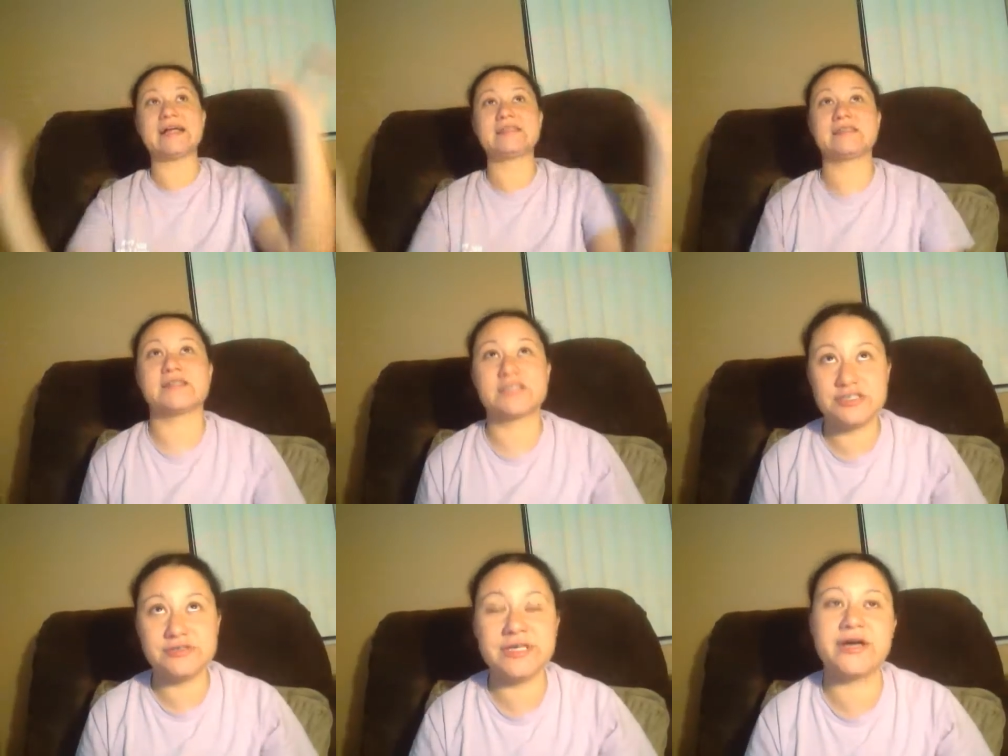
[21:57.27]
has a
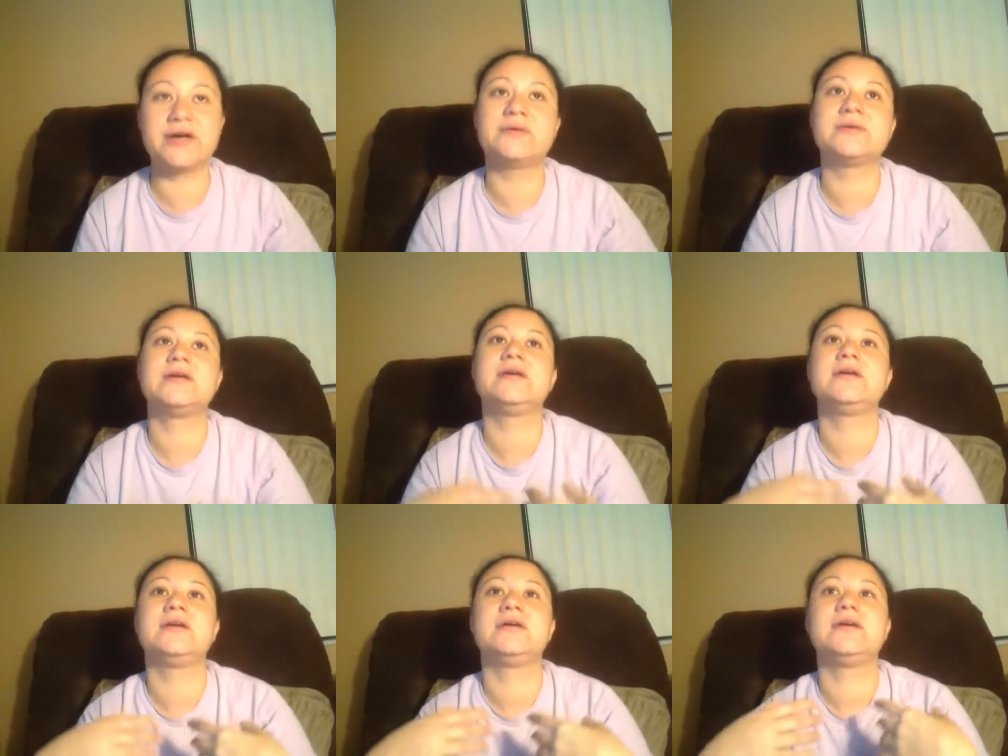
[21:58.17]
studio
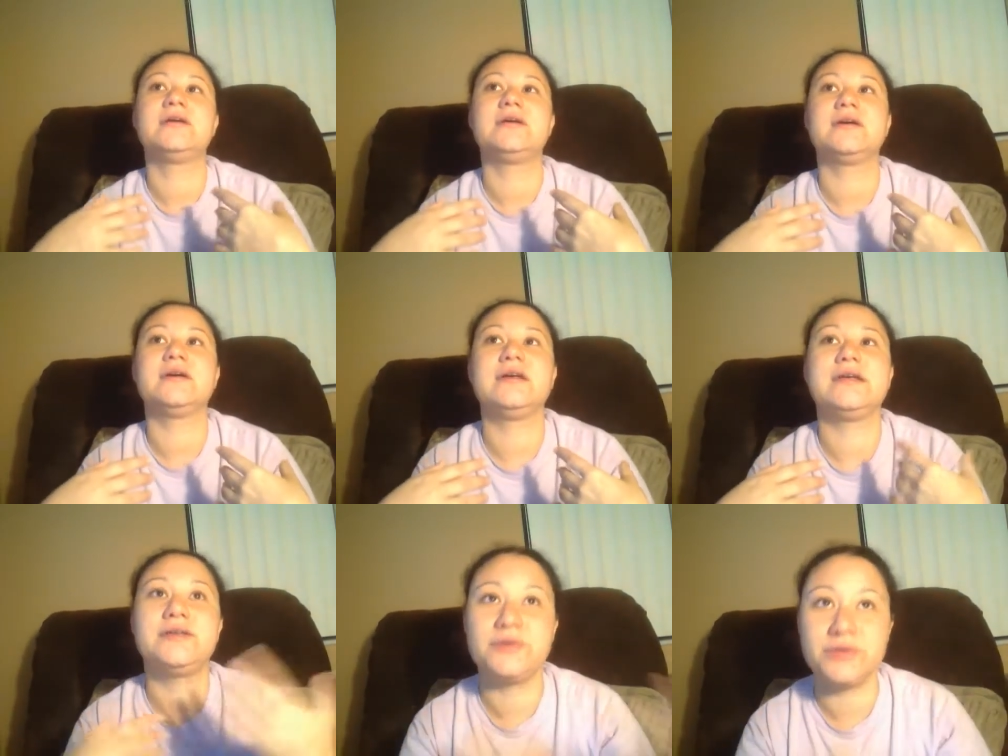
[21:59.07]

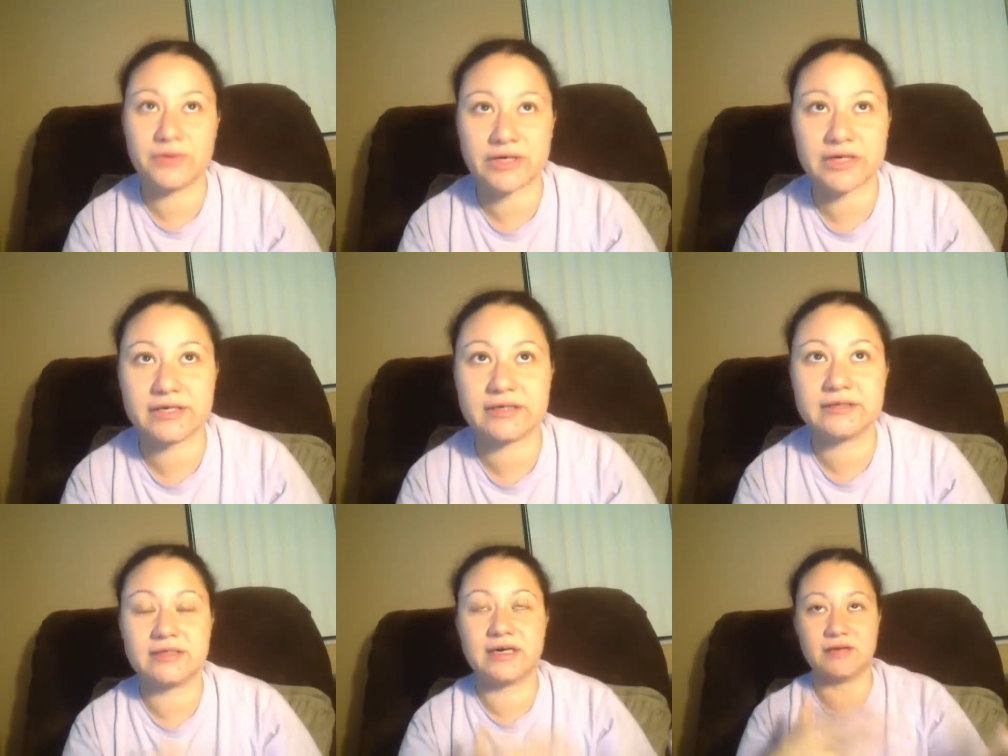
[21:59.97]
in New York,
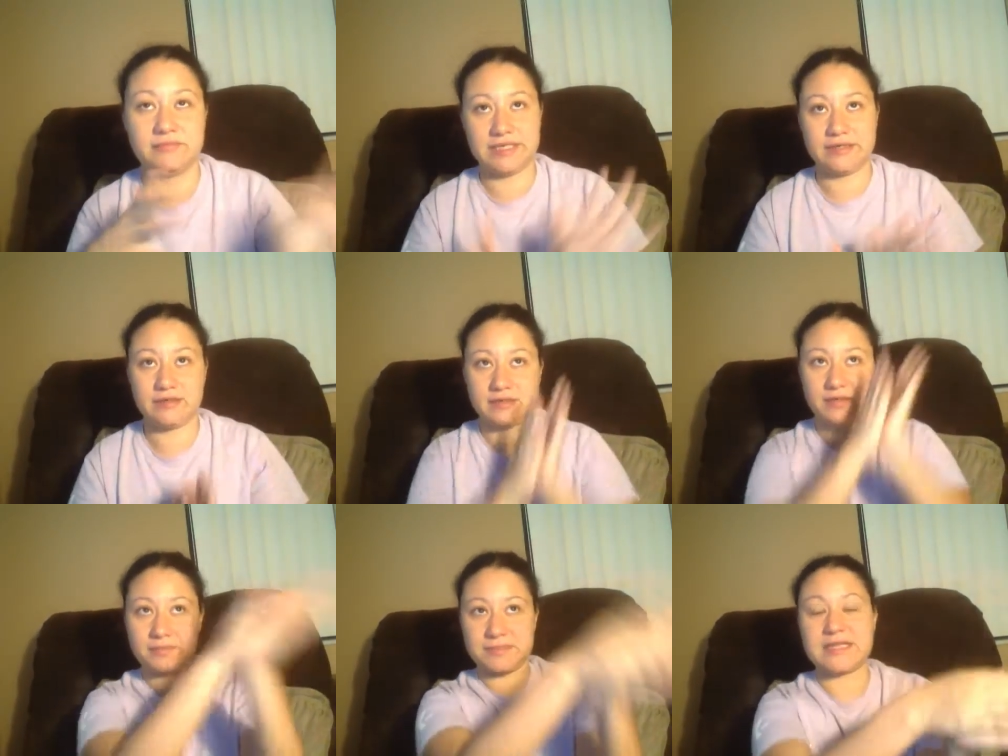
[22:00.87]
um, in
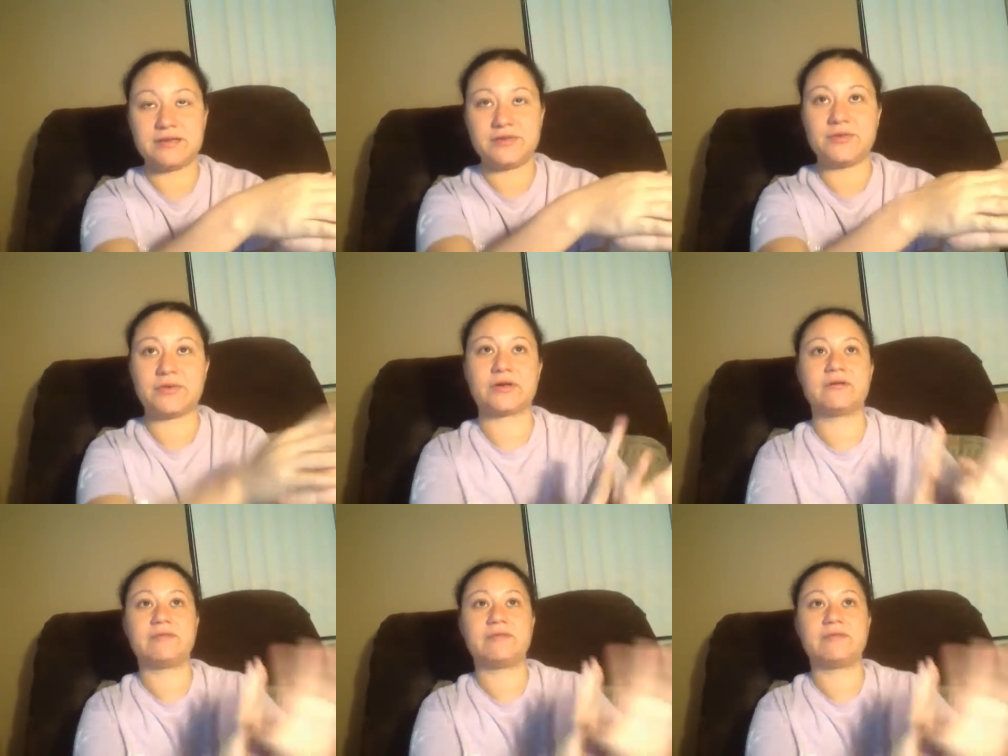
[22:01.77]
upstate New York,